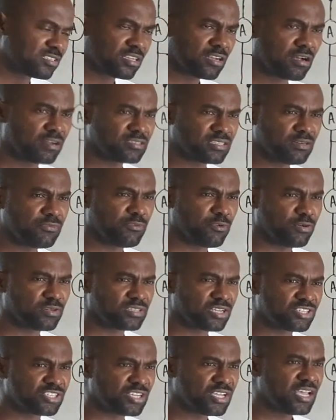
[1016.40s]
cut-in
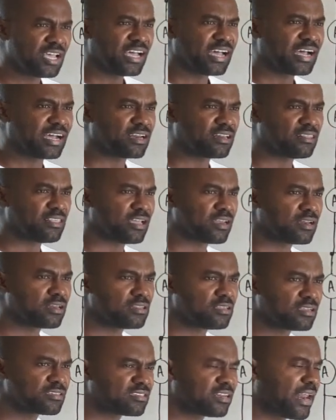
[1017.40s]
voltage, and then
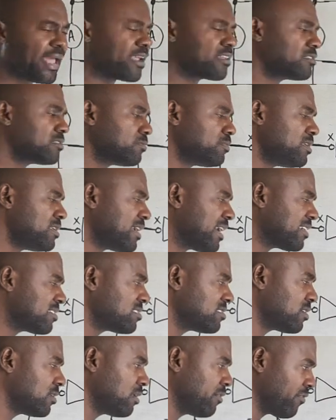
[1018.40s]
there's likely to be a
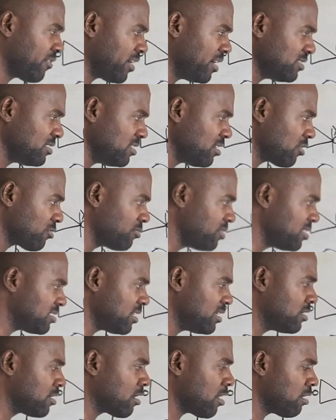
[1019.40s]
significant increase
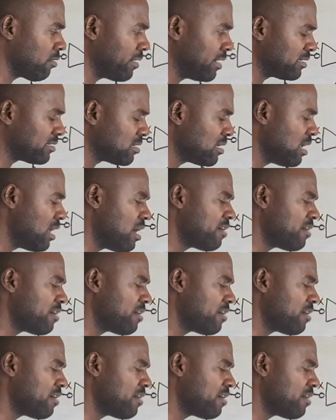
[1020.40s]
in the current